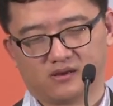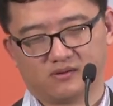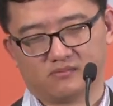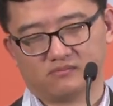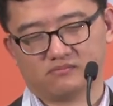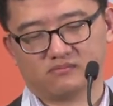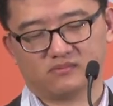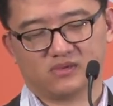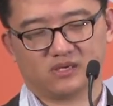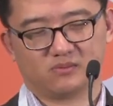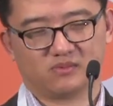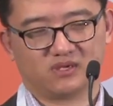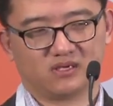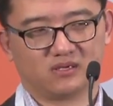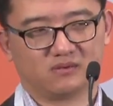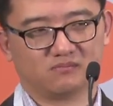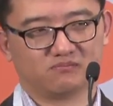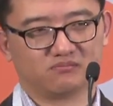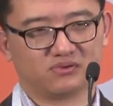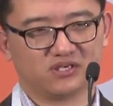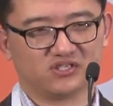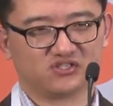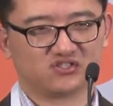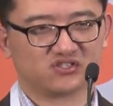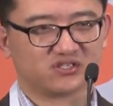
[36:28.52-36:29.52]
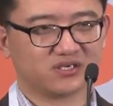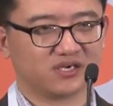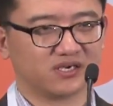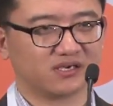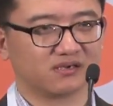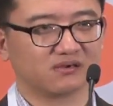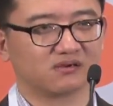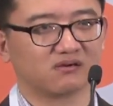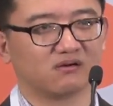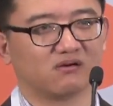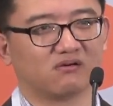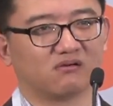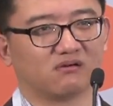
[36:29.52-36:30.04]
maybe
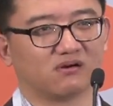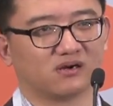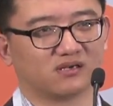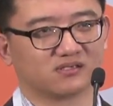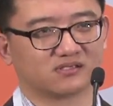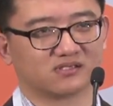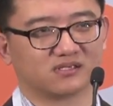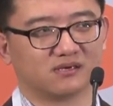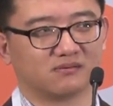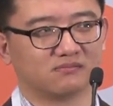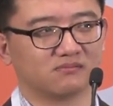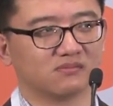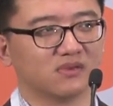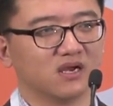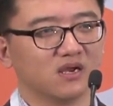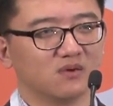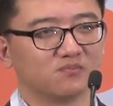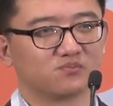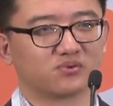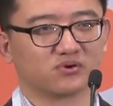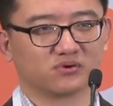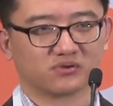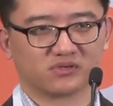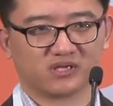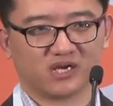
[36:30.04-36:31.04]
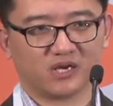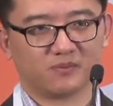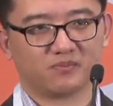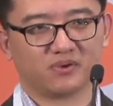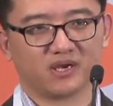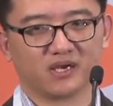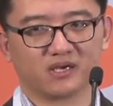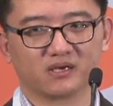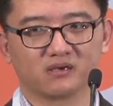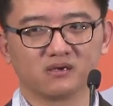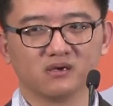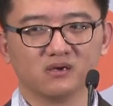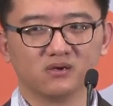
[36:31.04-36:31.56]
pitching or some
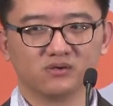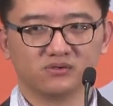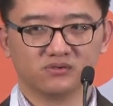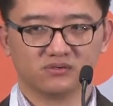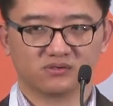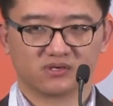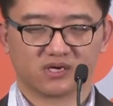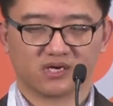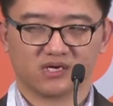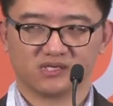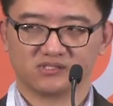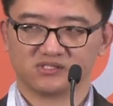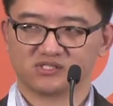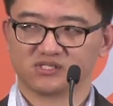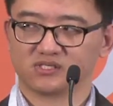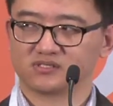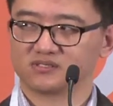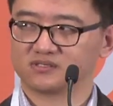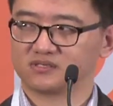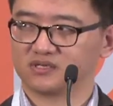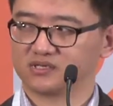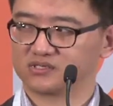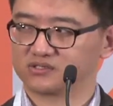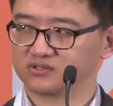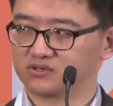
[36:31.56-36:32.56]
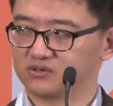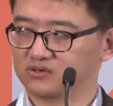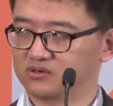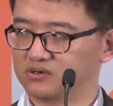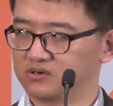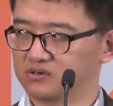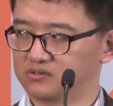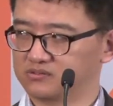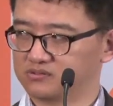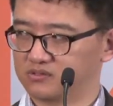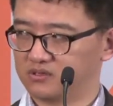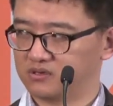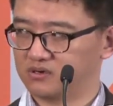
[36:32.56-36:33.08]
prototyping, you can just take
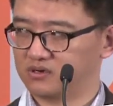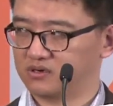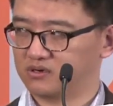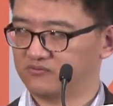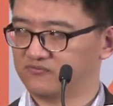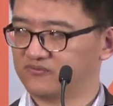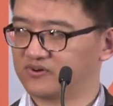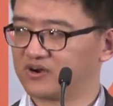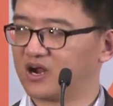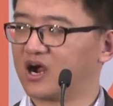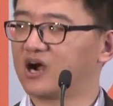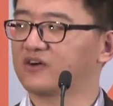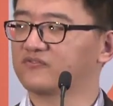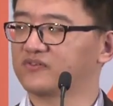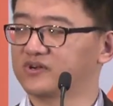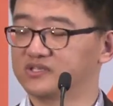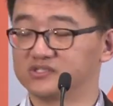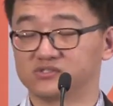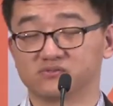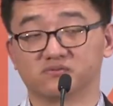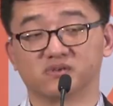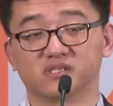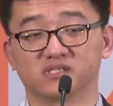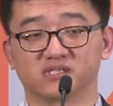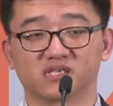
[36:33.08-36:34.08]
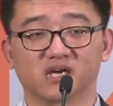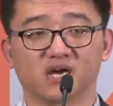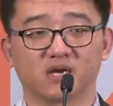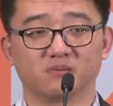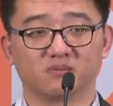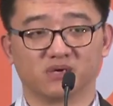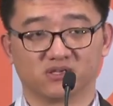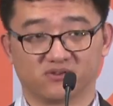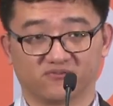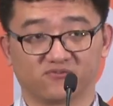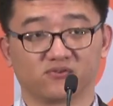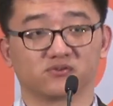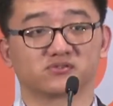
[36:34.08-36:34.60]
the CloudFront runtime
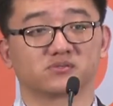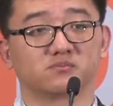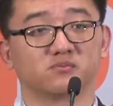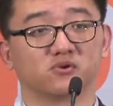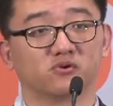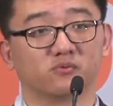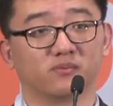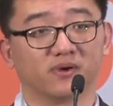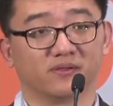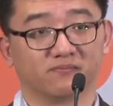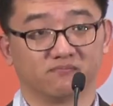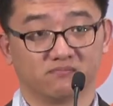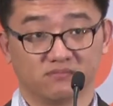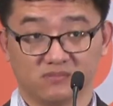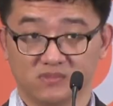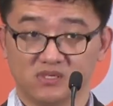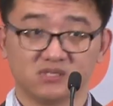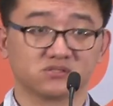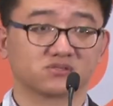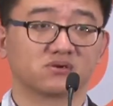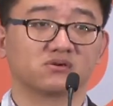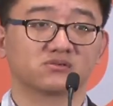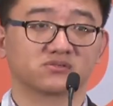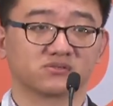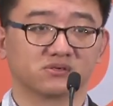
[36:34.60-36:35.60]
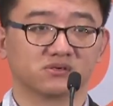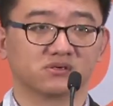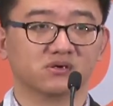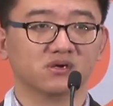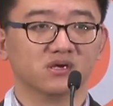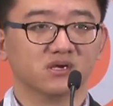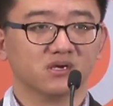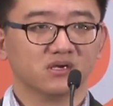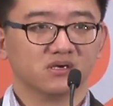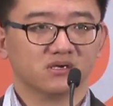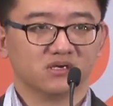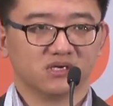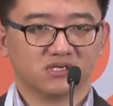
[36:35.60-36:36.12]
at the first moment. It also
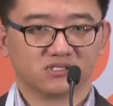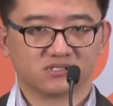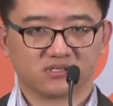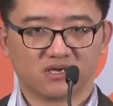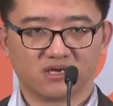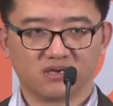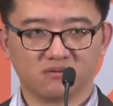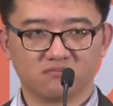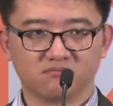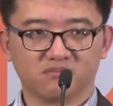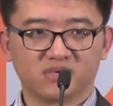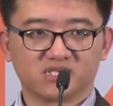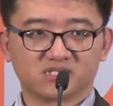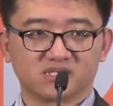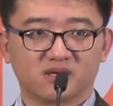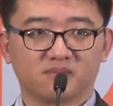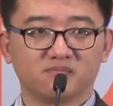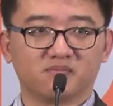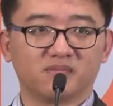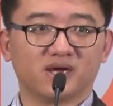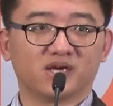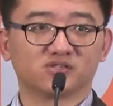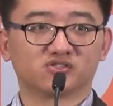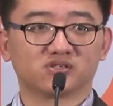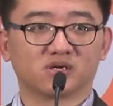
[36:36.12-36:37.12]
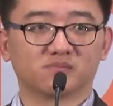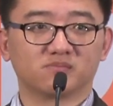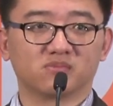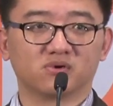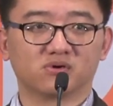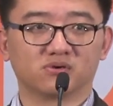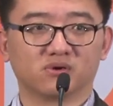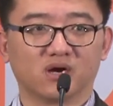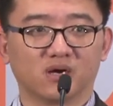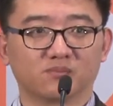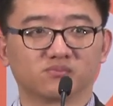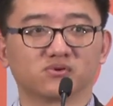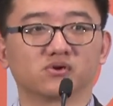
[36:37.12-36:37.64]
is a mix and match
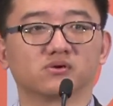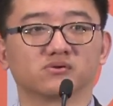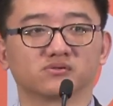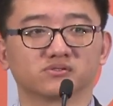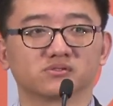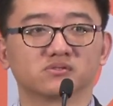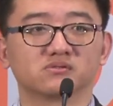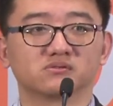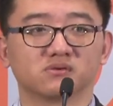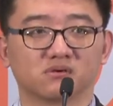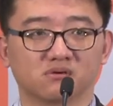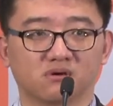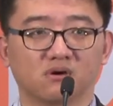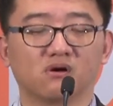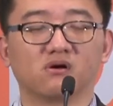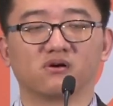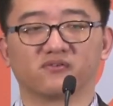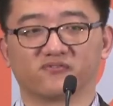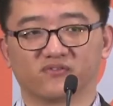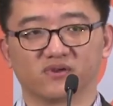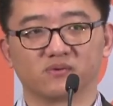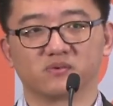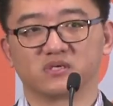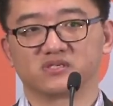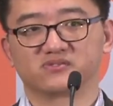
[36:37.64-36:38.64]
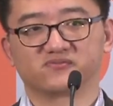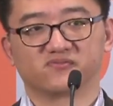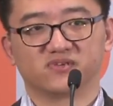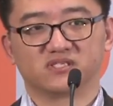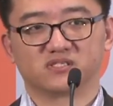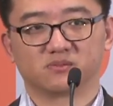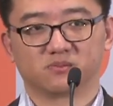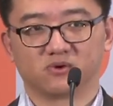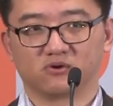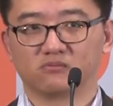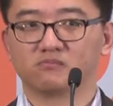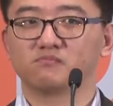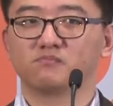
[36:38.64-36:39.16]
approach. All of them is
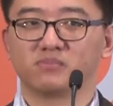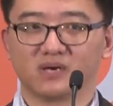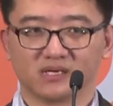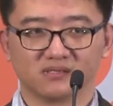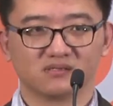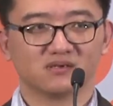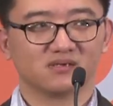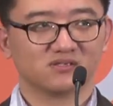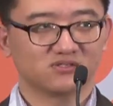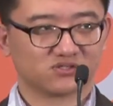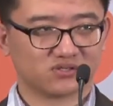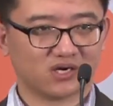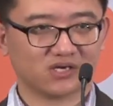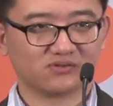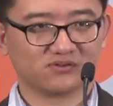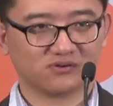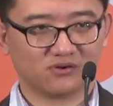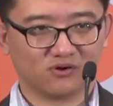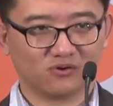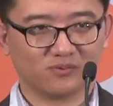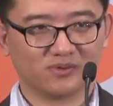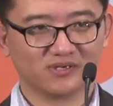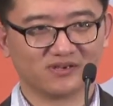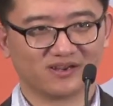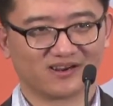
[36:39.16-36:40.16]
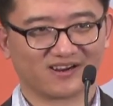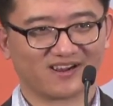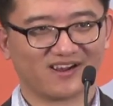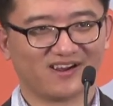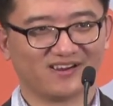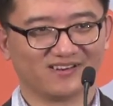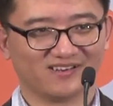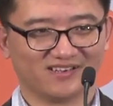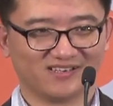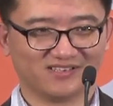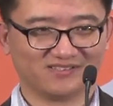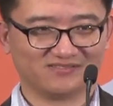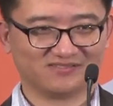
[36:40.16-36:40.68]
feasible, but try to open the
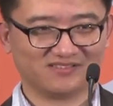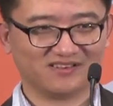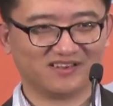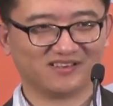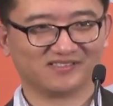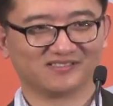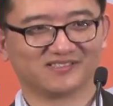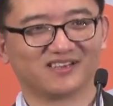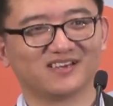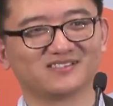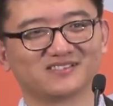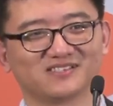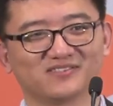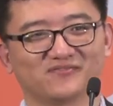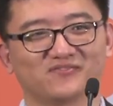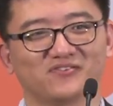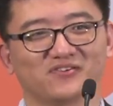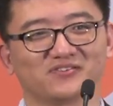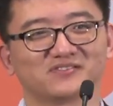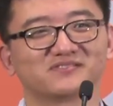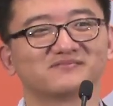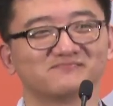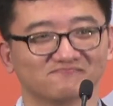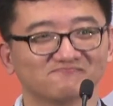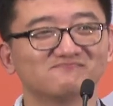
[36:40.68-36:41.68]
account and test it first.